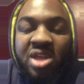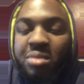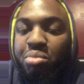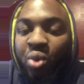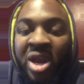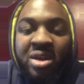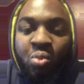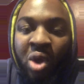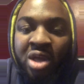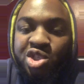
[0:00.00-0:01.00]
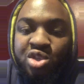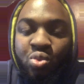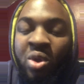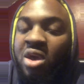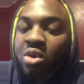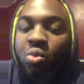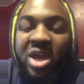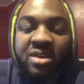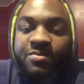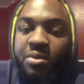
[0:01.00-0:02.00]
they brainwash you with
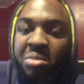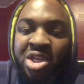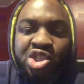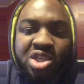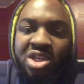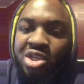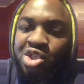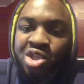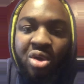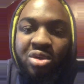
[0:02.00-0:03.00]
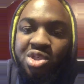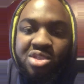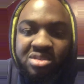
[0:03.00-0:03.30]
information in church,